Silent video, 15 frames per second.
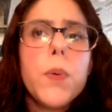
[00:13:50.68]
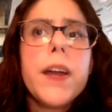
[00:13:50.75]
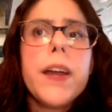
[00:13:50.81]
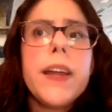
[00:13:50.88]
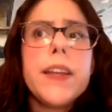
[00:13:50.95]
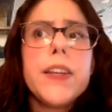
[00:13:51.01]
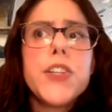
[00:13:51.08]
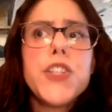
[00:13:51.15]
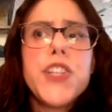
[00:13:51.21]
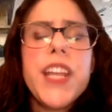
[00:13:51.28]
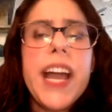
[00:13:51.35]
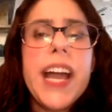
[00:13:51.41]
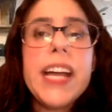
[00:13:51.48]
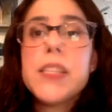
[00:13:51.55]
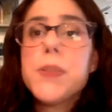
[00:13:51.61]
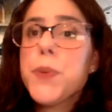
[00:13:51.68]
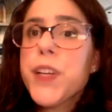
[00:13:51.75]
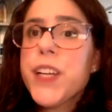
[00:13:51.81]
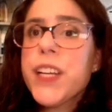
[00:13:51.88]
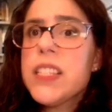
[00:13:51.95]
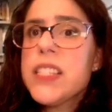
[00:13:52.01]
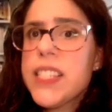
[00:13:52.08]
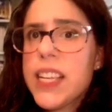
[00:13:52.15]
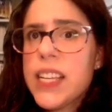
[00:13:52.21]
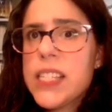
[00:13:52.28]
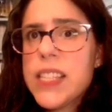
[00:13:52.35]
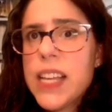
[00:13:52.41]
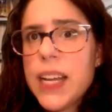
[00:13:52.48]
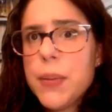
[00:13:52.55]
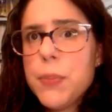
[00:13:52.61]
And she aspirated
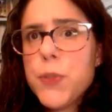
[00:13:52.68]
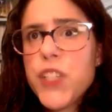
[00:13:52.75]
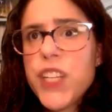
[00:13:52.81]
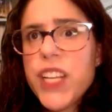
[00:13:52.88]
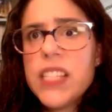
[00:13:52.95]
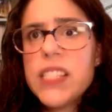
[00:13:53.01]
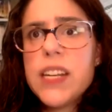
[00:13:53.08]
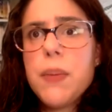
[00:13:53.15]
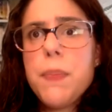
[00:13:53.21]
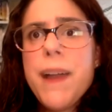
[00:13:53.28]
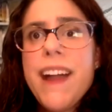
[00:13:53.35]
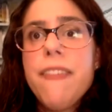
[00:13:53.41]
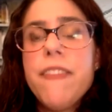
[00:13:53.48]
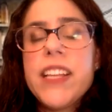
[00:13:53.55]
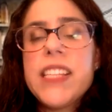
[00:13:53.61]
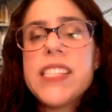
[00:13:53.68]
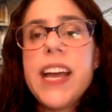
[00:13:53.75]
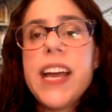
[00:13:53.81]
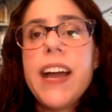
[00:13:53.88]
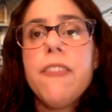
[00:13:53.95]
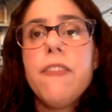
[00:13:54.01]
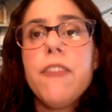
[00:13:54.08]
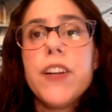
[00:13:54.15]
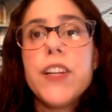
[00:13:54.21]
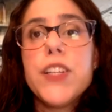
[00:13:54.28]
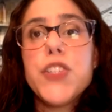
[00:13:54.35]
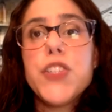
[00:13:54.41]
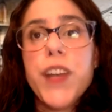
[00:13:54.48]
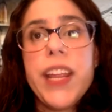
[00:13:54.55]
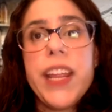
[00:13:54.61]
6 times. She ended up having to have a
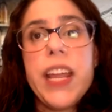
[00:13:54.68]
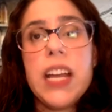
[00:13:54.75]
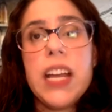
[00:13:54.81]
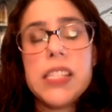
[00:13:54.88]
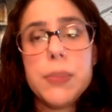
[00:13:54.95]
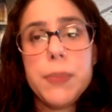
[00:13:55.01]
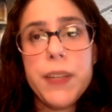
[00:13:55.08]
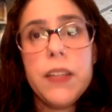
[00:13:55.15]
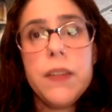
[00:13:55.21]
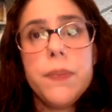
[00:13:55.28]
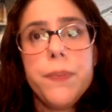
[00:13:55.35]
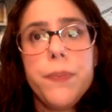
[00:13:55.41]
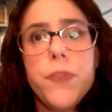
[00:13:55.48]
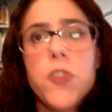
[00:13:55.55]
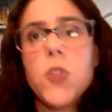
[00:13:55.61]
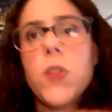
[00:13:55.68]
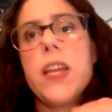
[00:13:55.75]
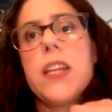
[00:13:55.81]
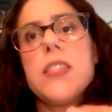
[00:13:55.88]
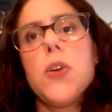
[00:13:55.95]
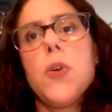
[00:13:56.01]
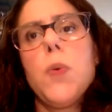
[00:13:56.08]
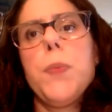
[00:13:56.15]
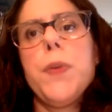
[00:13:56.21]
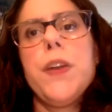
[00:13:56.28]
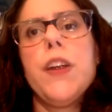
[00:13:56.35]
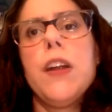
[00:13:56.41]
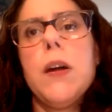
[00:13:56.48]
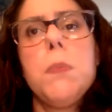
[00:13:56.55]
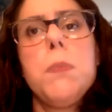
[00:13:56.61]
tracheostomy, so they had to open
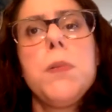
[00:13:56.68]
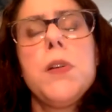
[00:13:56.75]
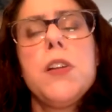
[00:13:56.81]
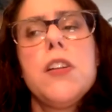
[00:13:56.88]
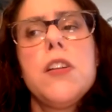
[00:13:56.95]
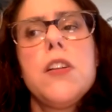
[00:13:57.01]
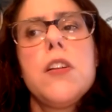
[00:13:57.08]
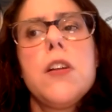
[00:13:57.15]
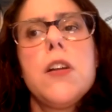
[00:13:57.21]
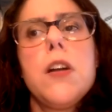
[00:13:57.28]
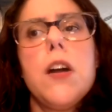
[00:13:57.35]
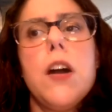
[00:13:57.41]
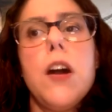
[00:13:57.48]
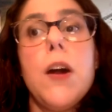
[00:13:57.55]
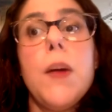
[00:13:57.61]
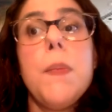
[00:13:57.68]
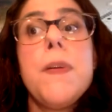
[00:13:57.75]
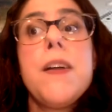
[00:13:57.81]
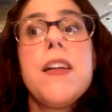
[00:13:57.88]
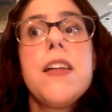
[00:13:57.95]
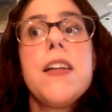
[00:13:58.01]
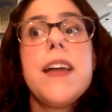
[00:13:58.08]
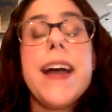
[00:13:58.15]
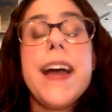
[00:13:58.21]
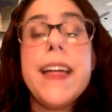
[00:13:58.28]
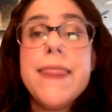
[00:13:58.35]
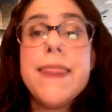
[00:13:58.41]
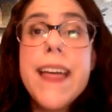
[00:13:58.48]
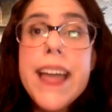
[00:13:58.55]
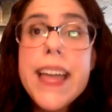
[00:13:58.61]
her up. And
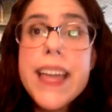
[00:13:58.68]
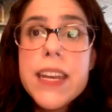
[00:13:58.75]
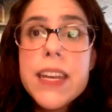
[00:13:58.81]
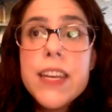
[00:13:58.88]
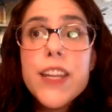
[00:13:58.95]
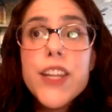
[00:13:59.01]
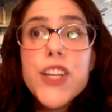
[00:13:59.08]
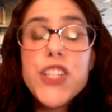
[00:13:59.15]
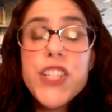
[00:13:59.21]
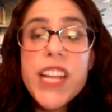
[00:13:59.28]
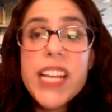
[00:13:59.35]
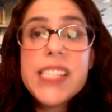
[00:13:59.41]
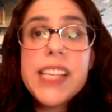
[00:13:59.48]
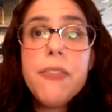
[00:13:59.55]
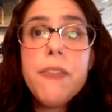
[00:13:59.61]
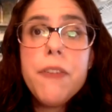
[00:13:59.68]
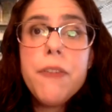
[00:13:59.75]
then she has to have a